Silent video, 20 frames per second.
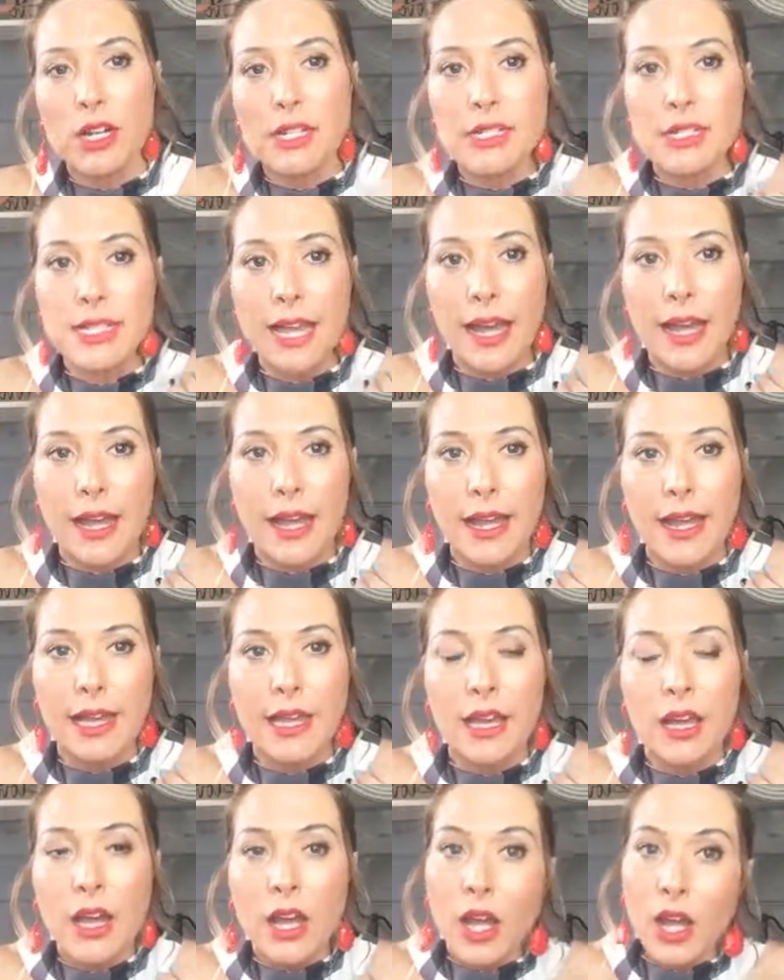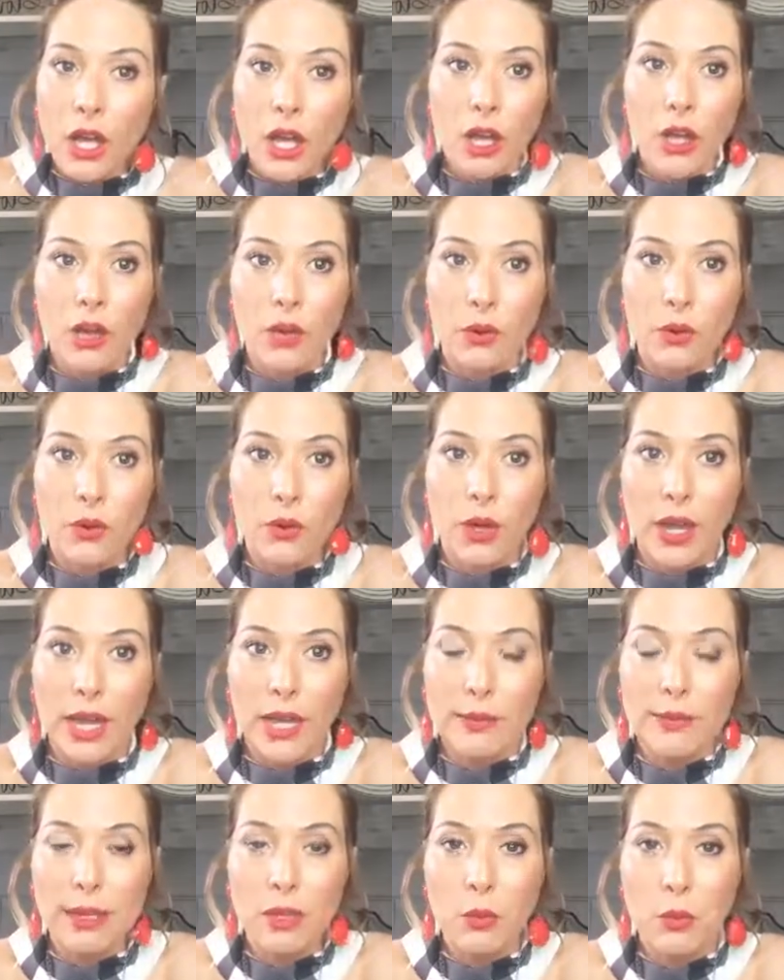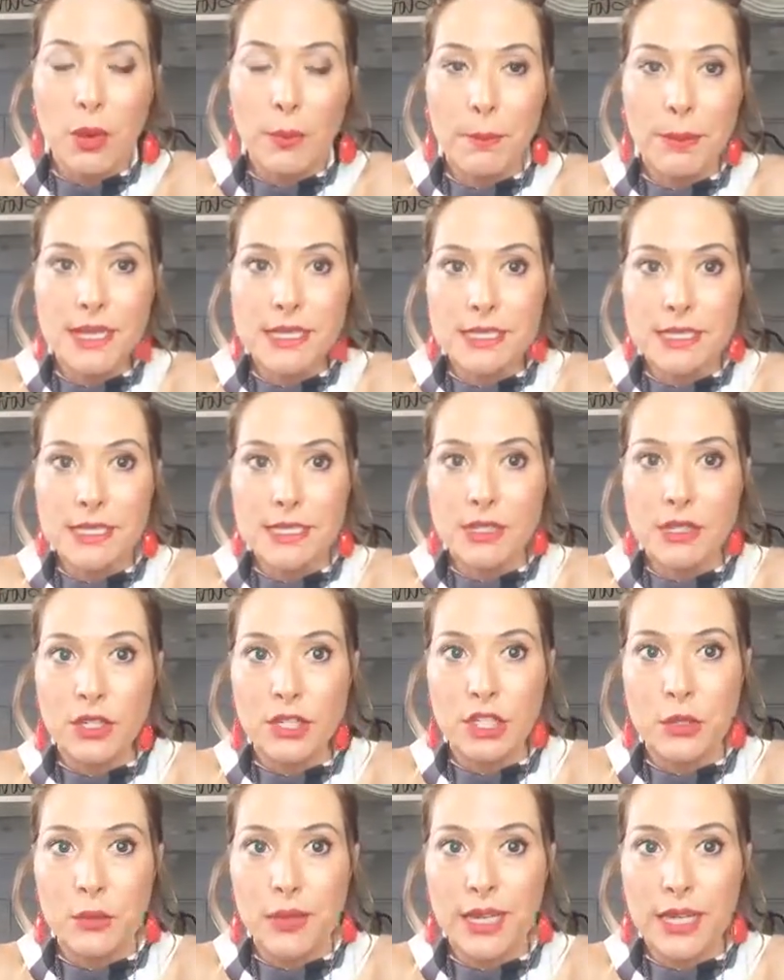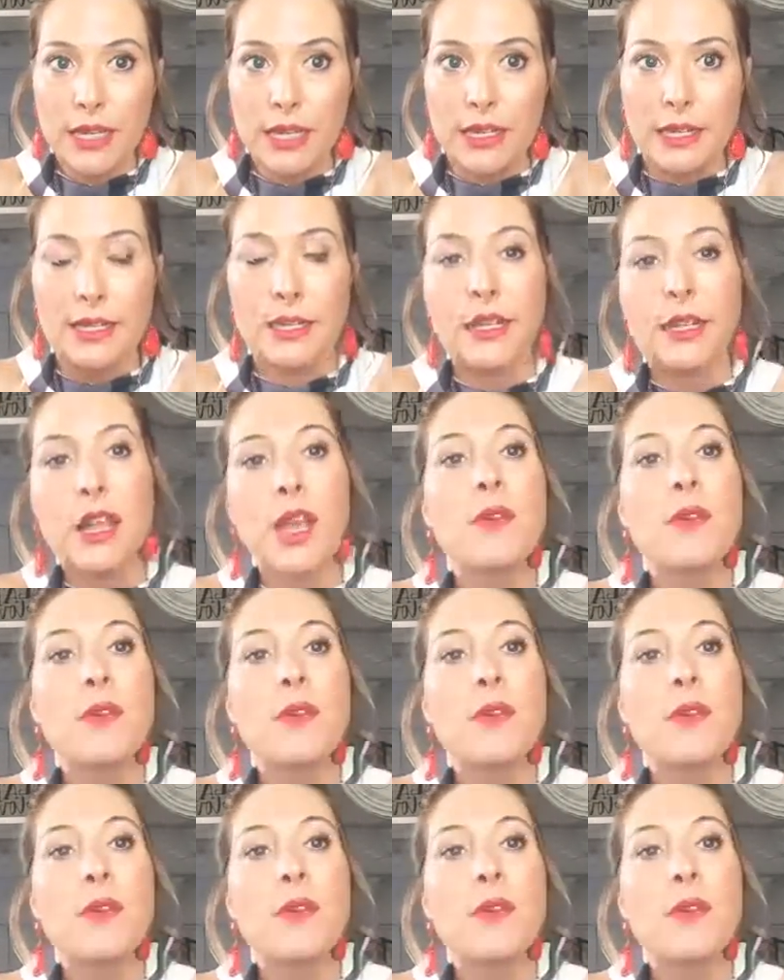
going to say, oh, Amy, what business are you in?